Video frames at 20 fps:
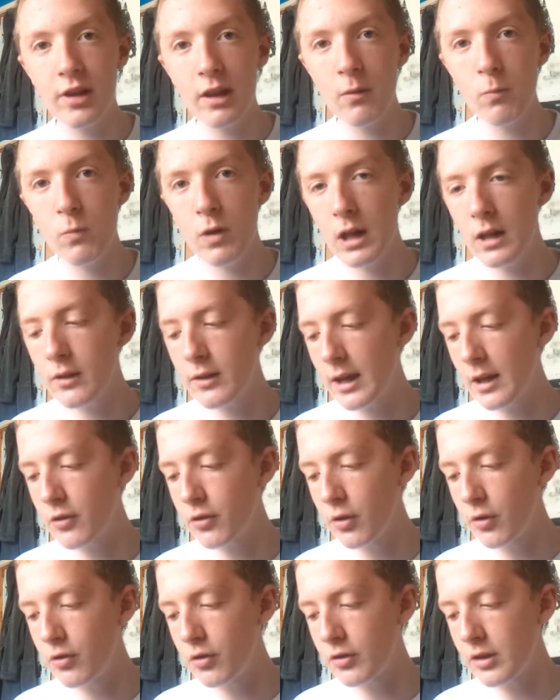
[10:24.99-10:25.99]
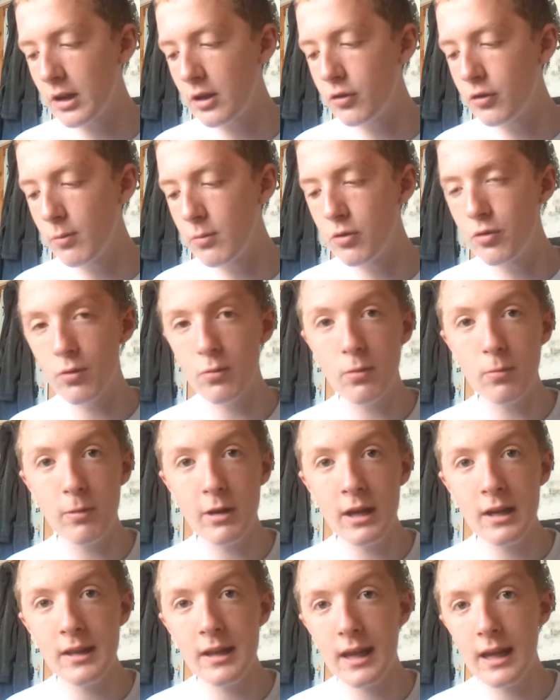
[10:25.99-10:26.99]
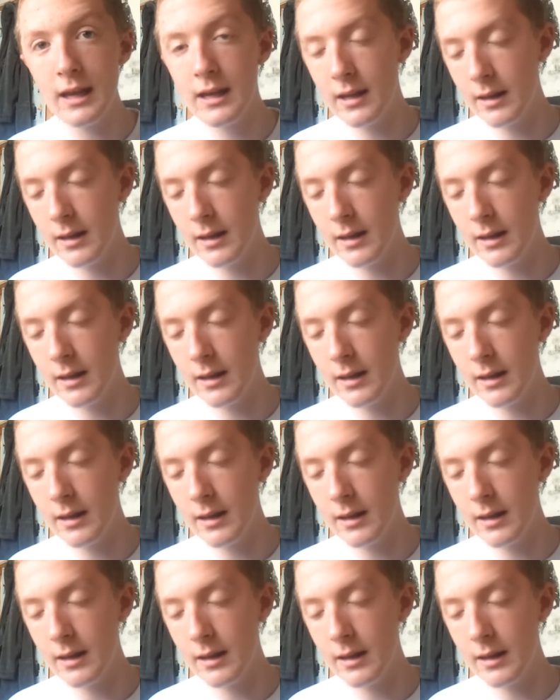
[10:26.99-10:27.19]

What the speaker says: selling well, like such as like WWE,